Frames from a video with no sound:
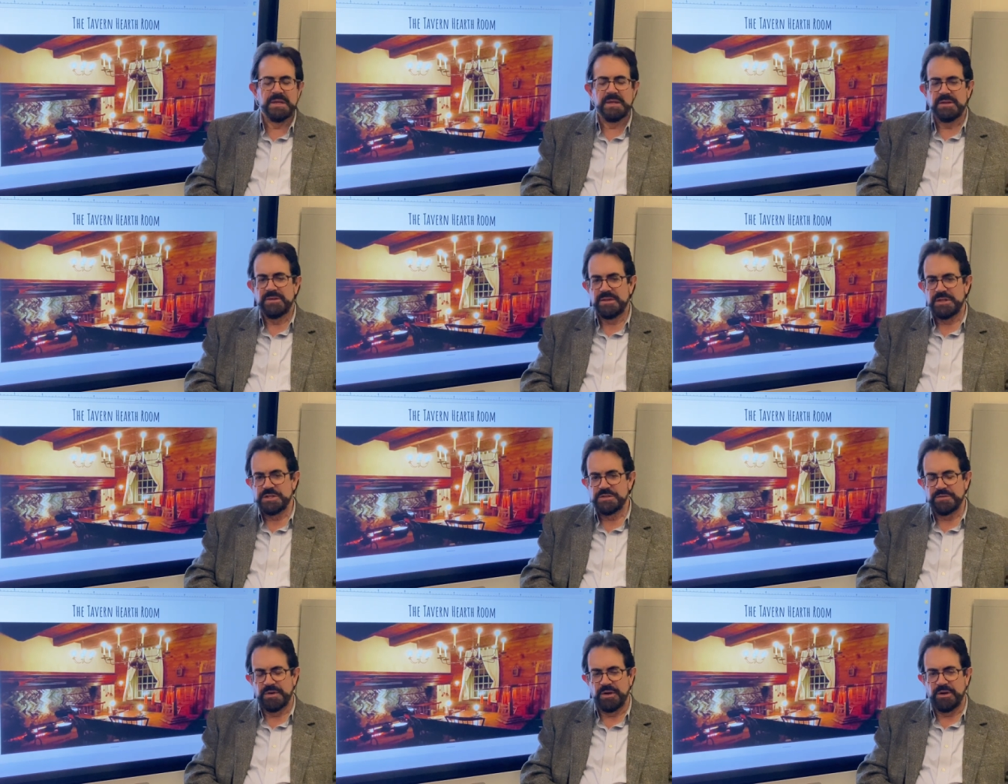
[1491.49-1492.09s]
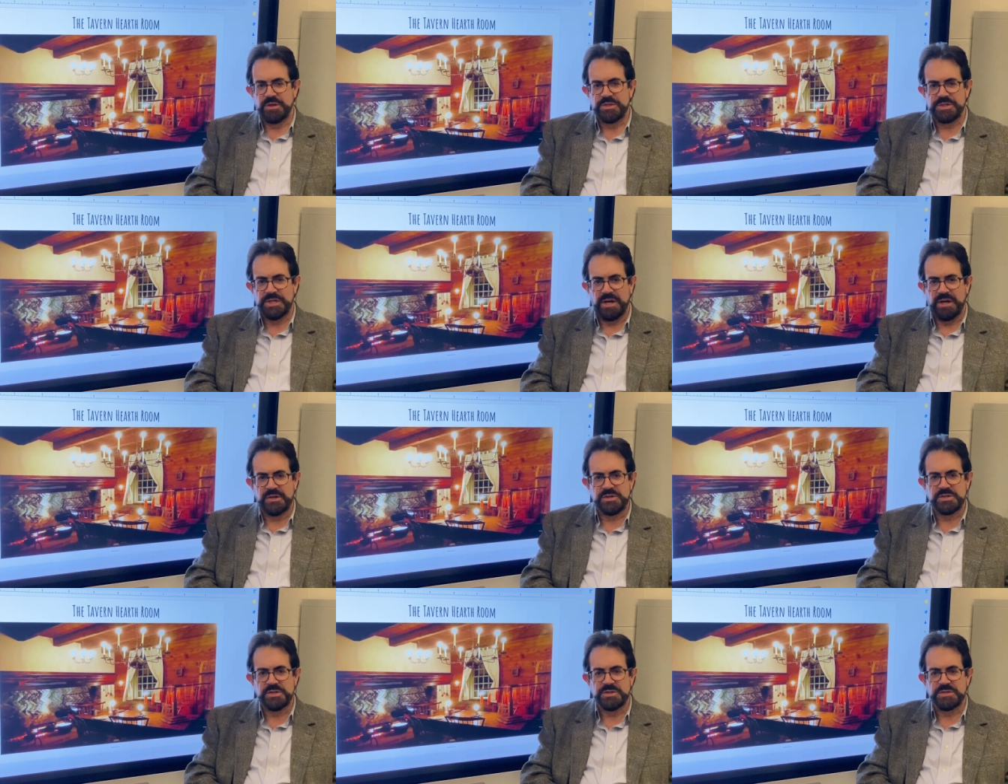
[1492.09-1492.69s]
these various
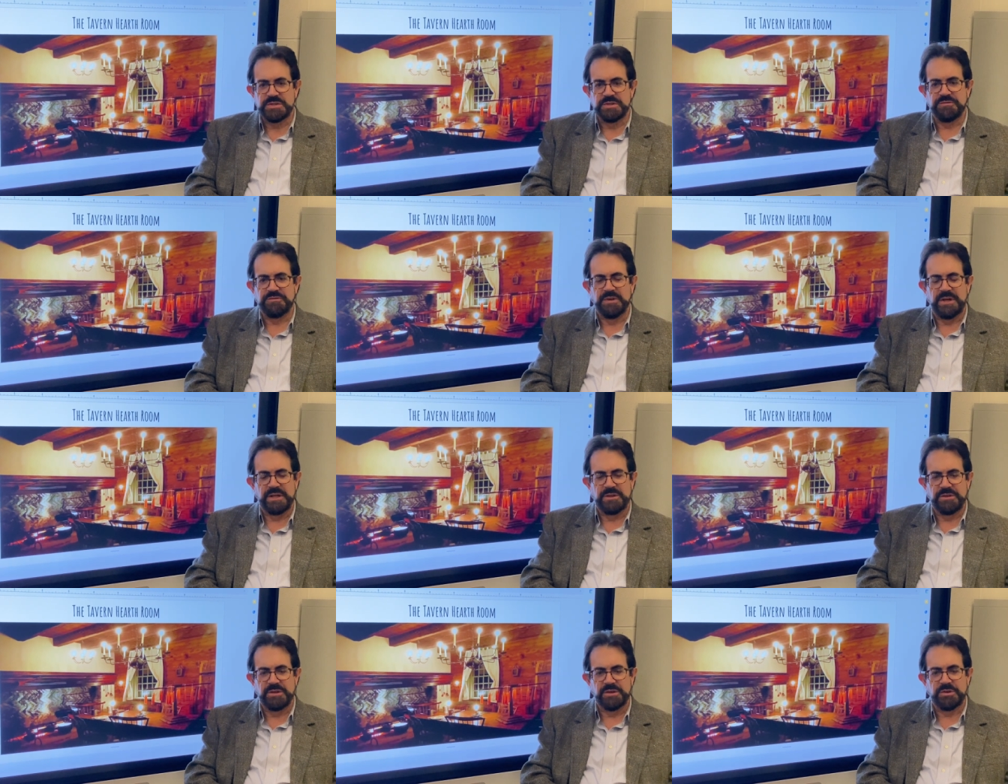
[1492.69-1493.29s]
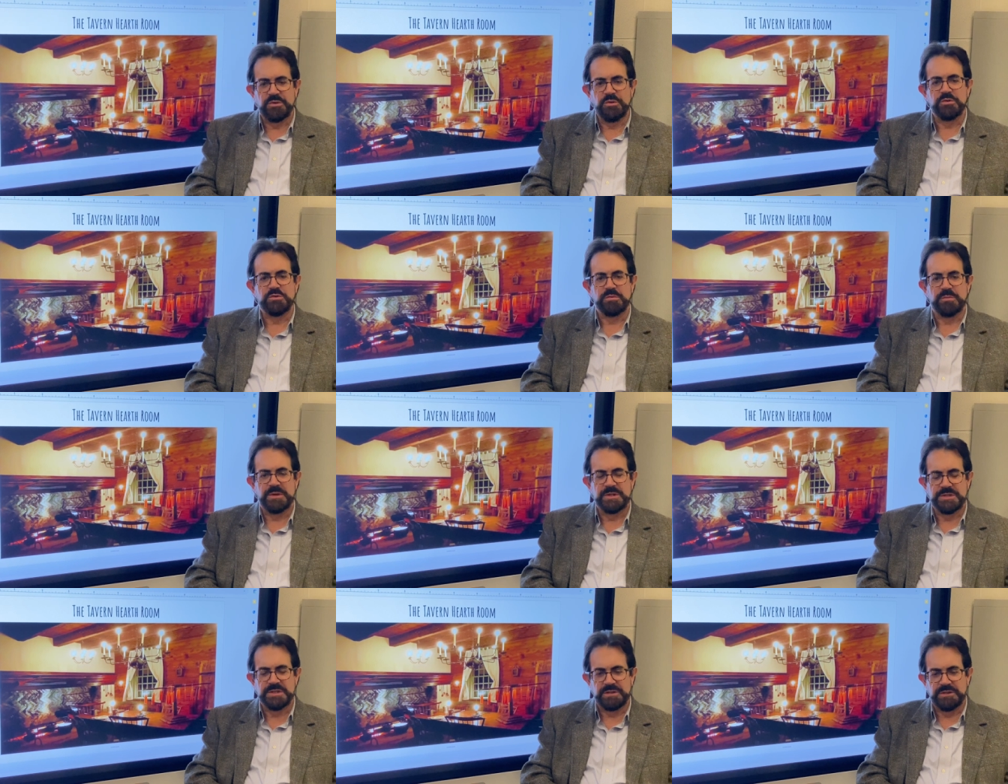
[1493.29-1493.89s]
auctions to find the
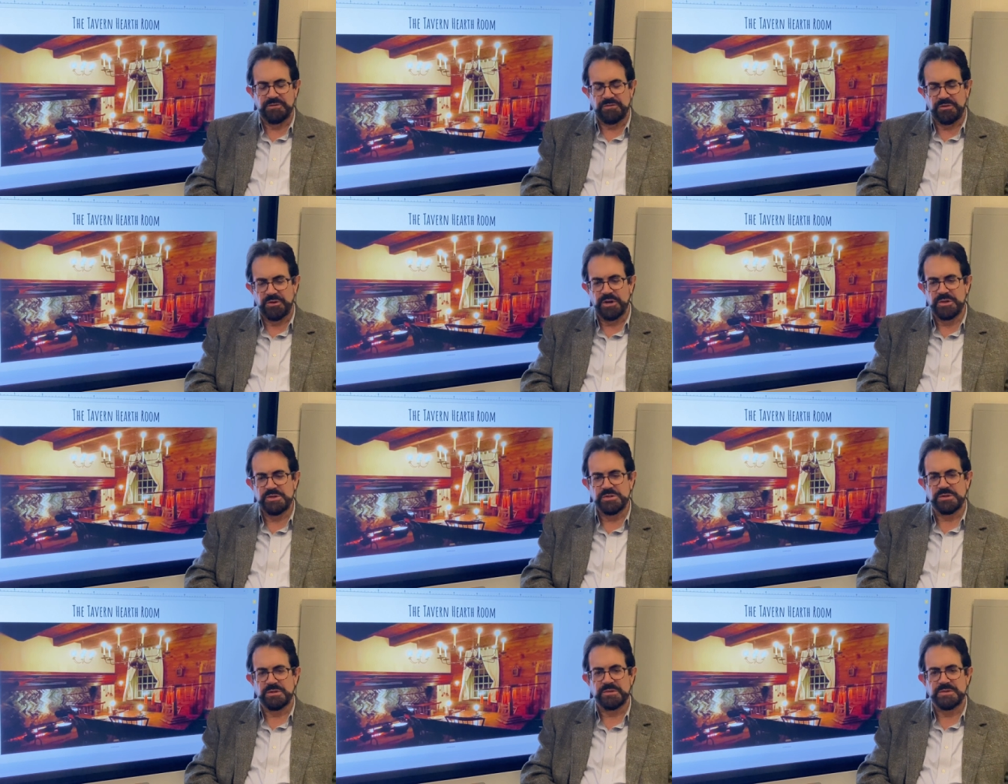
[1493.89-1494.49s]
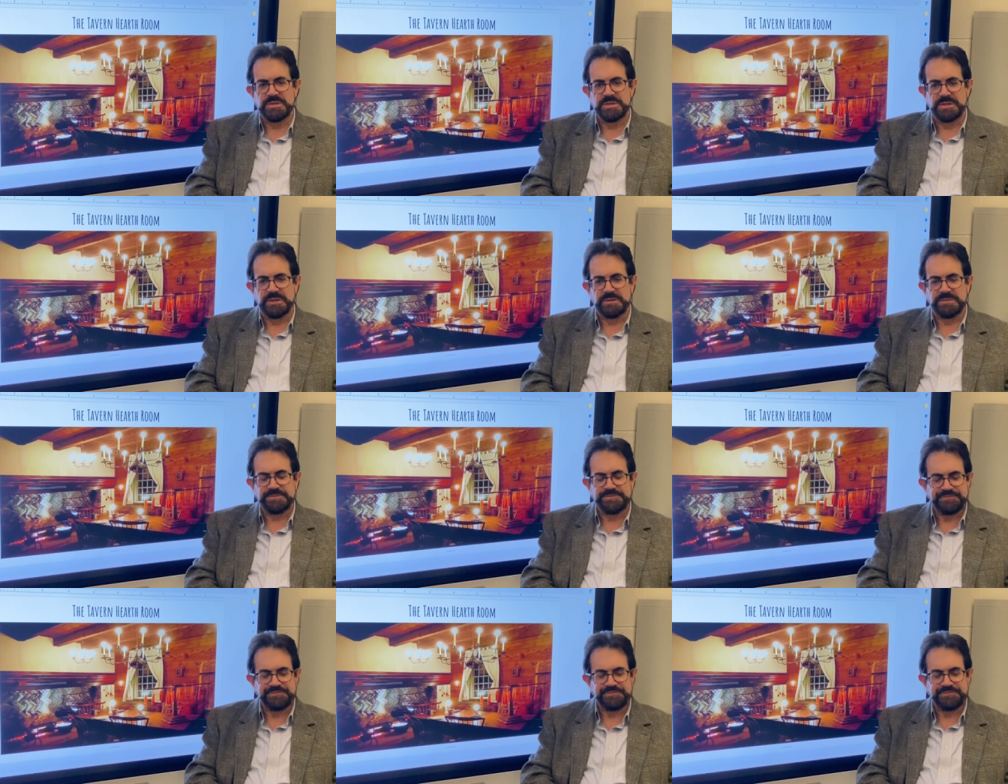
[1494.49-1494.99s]
accoutrements and the furniture. So,